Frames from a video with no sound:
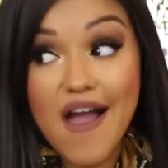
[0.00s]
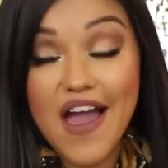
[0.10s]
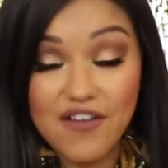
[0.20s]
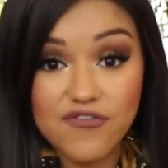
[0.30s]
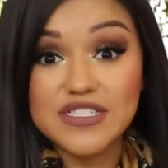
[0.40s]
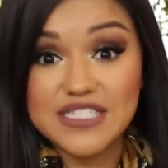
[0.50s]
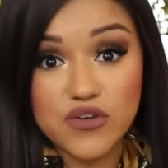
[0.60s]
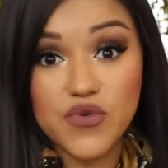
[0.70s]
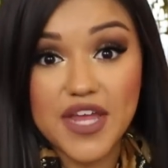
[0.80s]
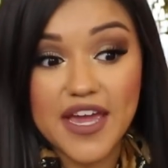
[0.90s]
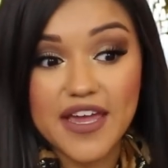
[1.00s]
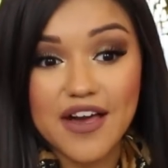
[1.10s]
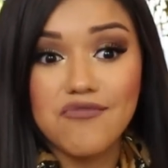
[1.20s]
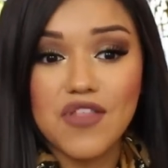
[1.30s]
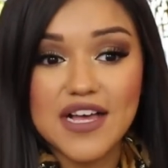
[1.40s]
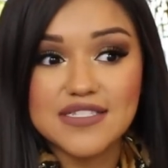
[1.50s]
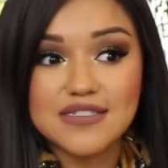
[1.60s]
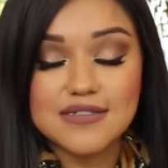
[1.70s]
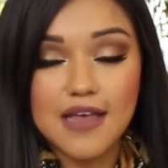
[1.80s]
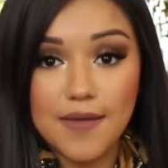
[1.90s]
Every single day,
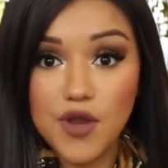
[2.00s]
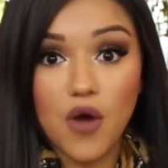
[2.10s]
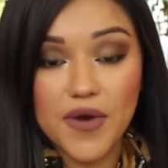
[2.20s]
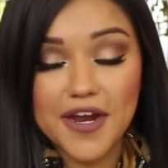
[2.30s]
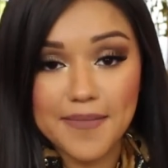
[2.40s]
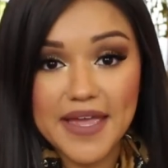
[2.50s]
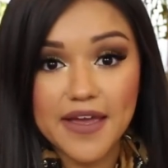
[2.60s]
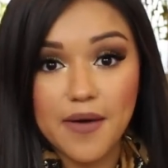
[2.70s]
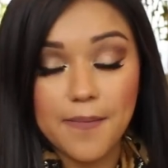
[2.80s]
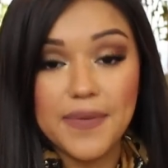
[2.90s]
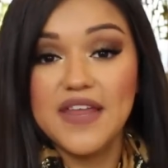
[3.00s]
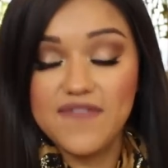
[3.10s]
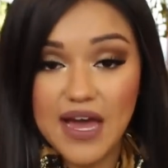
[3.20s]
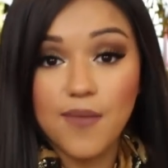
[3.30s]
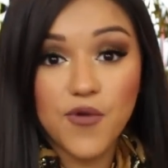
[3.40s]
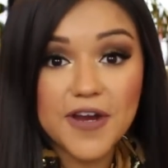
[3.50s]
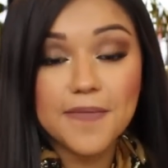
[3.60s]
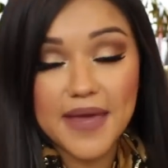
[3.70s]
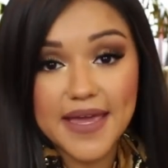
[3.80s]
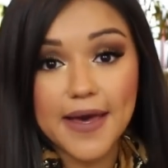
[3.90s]
unless I'm not wearing makeup. But if I'm
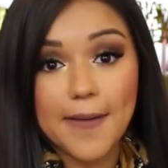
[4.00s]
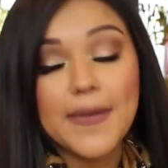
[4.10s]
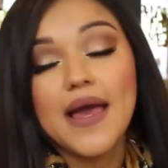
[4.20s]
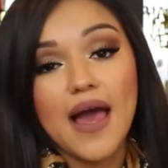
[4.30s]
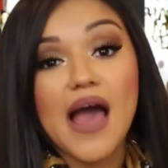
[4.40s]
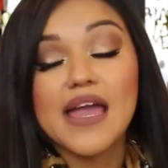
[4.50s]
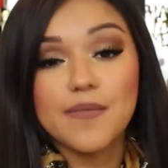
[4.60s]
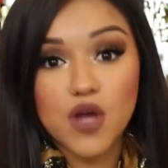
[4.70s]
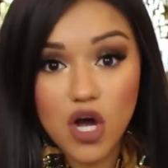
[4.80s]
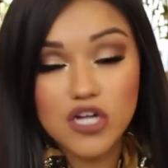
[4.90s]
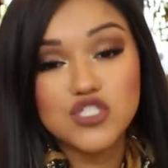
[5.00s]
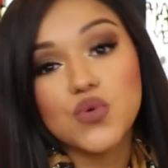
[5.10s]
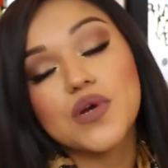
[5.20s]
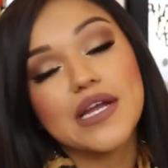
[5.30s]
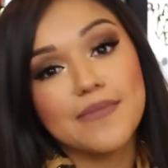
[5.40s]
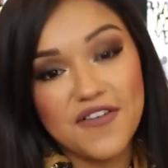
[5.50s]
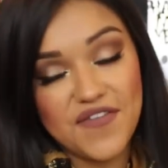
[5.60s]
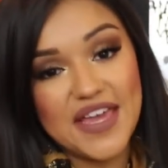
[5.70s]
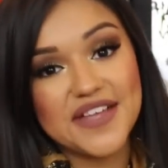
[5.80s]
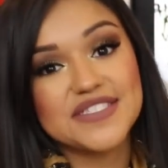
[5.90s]
wearing makeup, I am contouring my
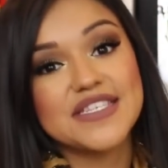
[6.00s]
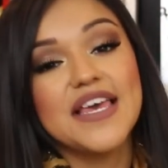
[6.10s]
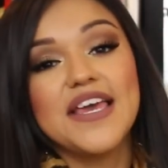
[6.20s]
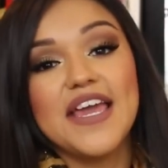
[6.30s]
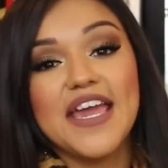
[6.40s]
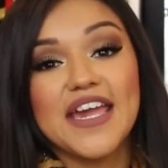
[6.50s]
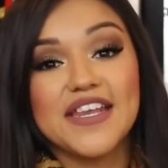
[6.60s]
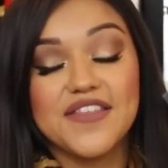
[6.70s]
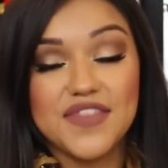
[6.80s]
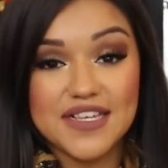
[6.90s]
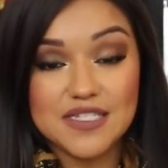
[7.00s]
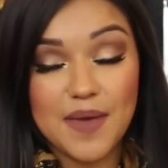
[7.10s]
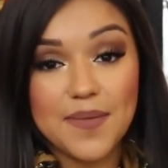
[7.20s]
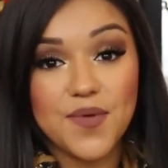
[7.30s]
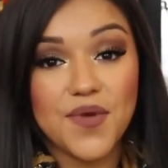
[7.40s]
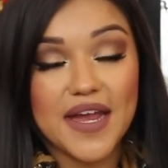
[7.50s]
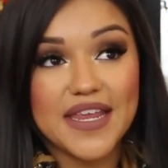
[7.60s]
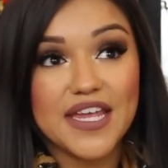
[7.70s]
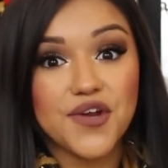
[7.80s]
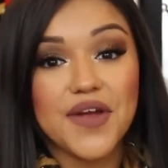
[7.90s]
face. And this baby right
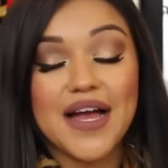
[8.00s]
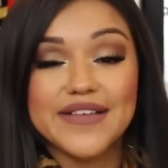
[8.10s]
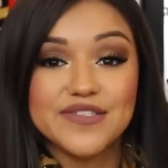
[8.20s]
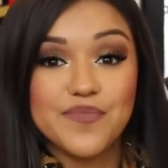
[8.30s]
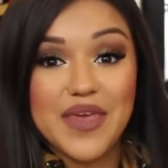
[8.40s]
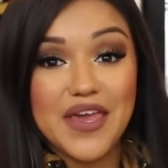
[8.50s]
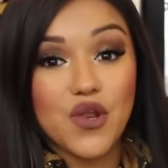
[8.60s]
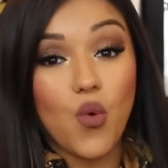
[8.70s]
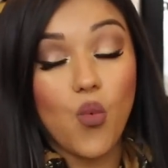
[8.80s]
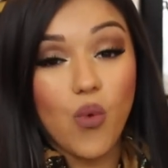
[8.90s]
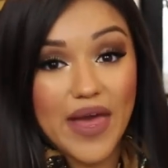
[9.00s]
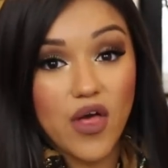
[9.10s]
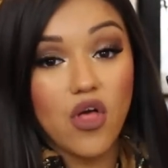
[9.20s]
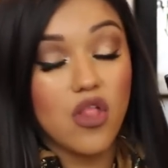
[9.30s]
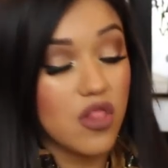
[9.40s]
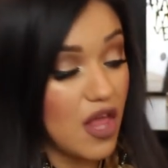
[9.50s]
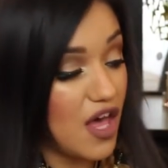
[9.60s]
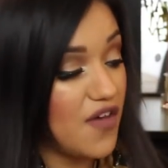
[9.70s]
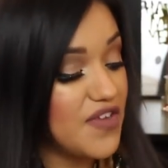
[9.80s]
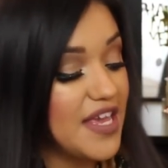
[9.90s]
here has been well
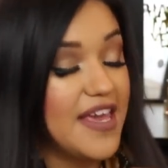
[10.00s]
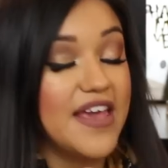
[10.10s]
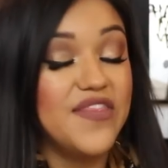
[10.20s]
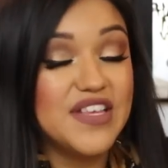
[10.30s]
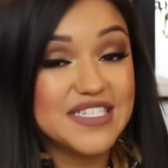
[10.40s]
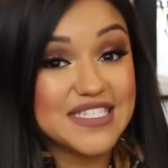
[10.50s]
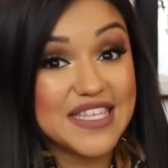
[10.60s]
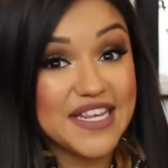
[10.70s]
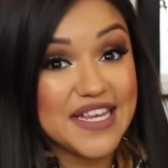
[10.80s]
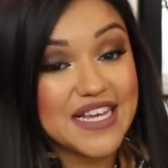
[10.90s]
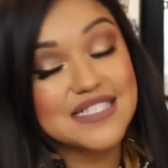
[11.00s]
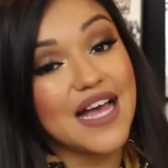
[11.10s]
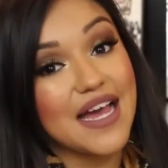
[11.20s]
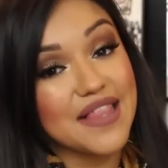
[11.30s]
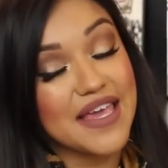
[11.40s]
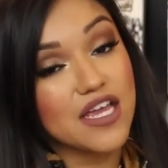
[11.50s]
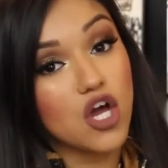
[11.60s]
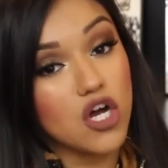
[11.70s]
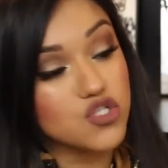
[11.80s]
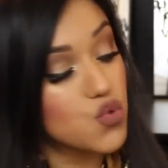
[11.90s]
loved. And this is the NYX Highlight and
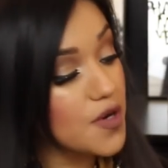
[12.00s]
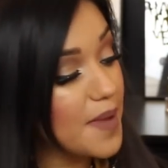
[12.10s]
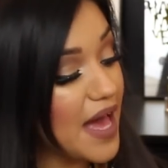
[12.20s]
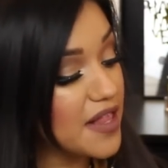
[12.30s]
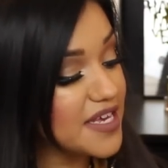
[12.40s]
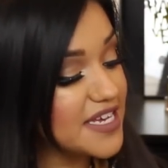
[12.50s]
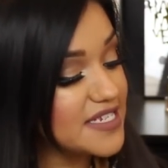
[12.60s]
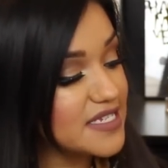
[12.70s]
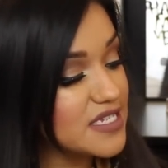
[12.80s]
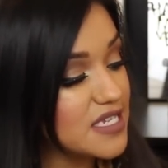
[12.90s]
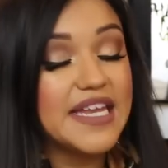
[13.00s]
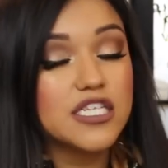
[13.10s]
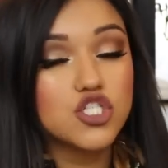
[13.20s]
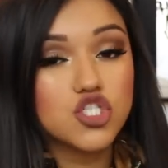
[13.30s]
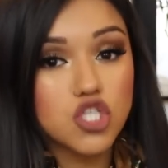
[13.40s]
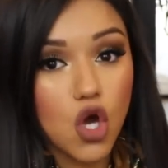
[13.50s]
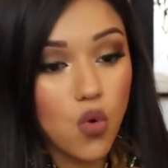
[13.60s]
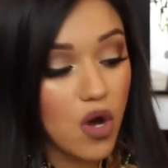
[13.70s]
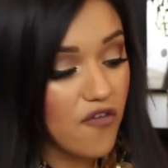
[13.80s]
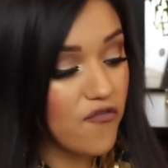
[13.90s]
Contour Palette. It is
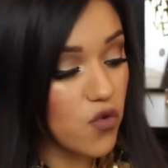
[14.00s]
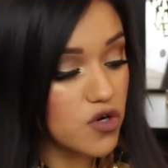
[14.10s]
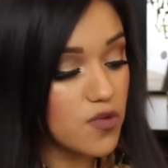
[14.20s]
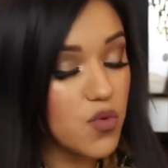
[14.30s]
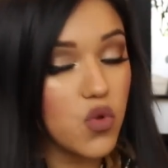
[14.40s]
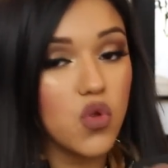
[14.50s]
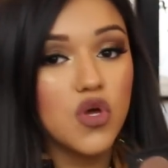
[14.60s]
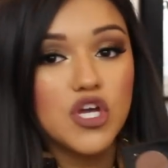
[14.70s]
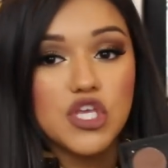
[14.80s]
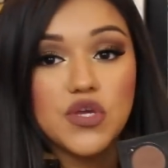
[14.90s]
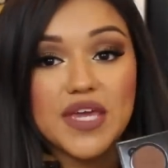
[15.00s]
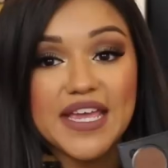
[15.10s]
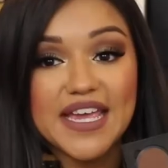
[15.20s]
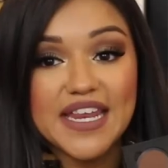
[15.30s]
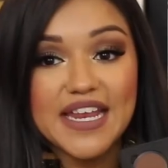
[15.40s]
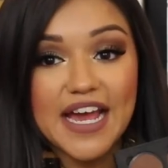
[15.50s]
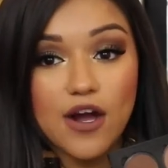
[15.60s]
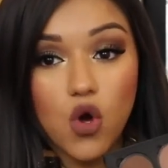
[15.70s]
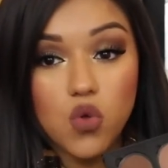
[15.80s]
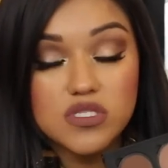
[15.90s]
so affordable. You can get it
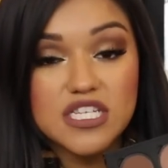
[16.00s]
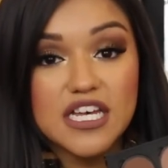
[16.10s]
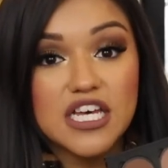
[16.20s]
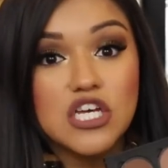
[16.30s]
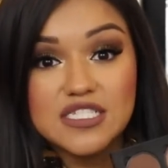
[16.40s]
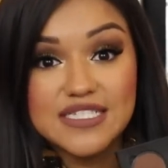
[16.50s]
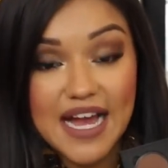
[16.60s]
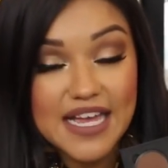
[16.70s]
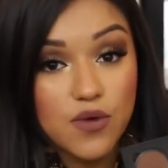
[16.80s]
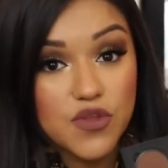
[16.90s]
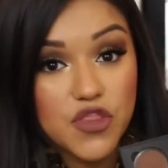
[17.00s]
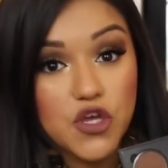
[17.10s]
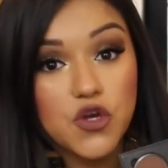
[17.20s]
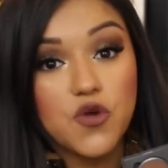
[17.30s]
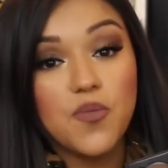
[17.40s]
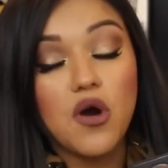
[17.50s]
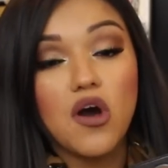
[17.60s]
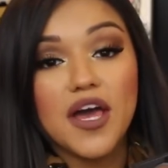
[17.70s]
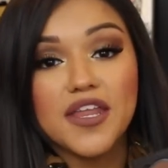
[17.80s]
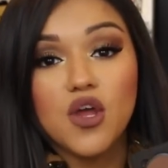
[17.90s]
at Ulta, stack it with a
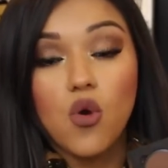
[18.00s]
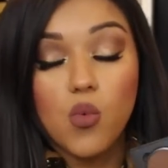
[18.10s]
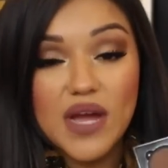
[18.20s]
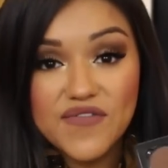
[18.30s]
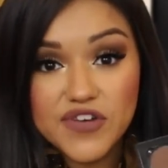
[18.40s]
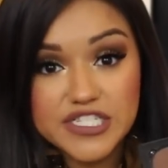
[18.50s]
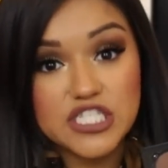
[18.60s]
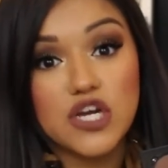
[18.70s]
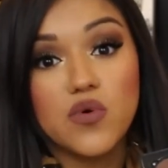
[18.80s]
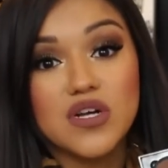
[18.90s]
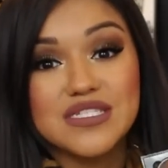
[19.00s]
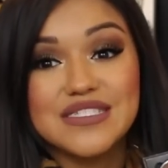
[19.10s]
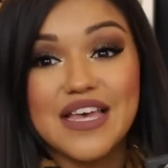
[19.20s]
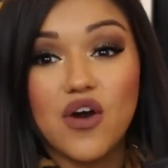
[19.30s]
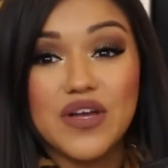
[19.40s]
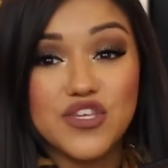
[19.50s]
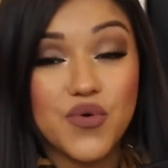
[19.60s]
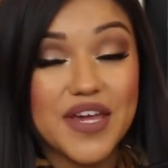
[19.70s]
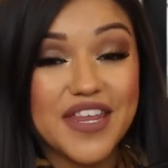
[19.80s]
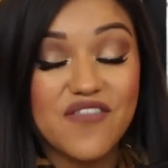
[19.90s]
coupon, wait for it to go on sale, and you'll
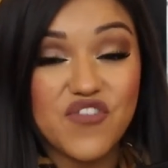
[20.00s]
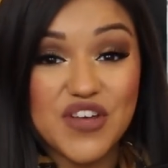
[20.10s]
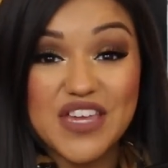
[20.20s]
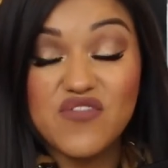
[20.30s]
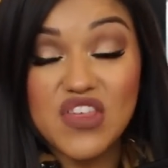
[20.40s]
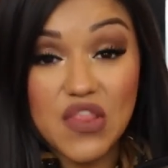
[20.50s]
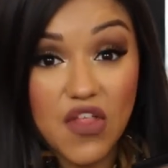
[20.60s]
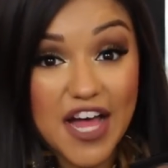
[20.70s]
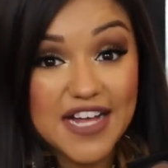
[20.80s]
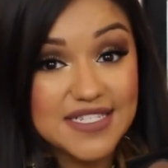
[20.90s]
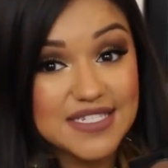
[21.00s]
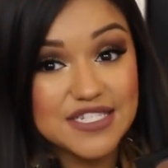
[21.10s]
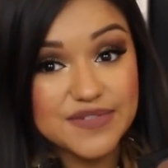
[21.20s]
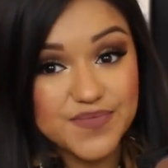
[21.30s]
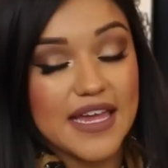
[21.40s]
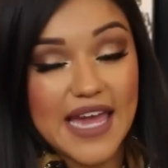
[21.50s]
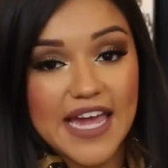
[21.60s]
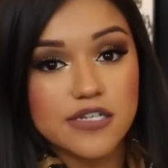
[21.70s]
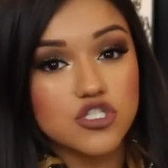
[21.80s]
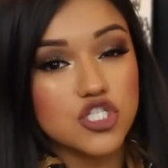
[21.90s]
get it for even less. It
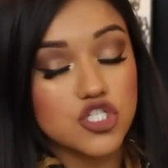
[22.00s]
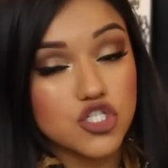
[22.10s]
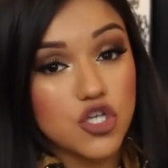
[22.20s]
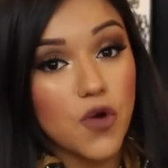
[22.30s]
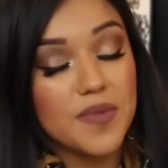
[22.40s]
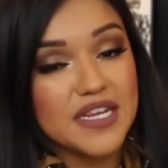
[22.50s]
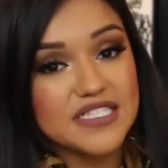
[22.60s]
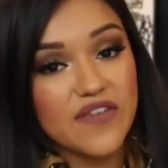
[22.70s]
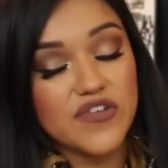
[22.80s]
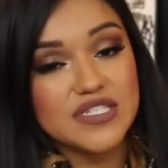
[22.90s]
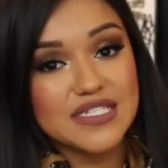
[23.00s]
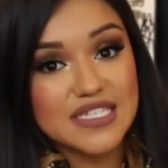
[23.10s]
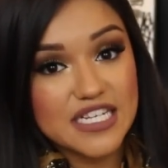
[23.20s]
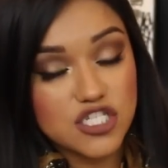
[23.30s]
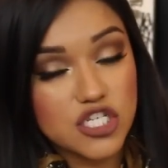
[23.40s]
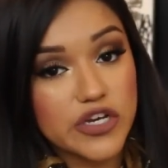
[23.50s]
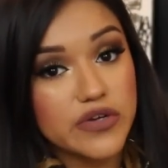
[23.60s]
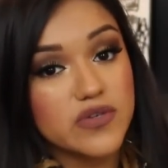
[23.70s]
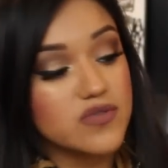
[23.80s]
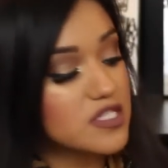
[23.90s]
caters to so many different skin
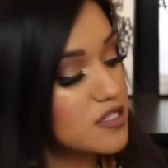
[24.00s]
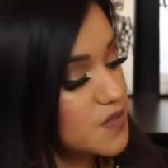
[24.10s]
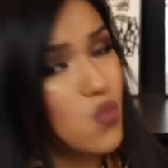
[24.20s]
tones,